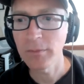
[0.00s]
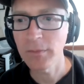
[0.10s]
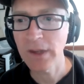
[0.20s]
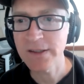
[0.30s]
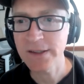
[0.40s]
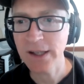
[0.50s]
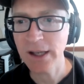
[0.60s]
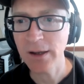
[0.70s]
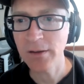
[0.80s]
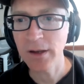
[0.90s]
Let's
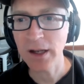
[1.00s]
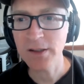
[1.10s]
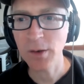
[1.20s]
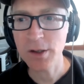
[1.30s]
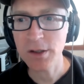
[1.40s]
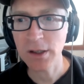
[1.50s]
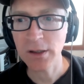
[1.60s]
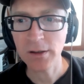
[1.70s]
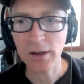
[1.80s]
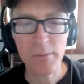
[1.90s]
see. The next
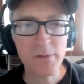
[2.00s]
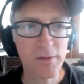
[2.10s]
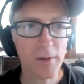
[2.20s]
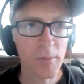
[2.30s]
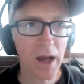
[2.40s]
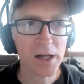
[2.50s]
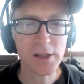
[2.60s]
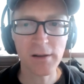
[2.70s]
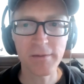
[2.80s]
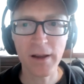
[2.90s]
question comes from
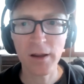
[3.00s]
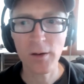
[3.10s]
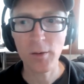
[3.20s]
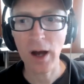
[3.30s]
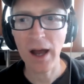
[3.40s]
actually a fellow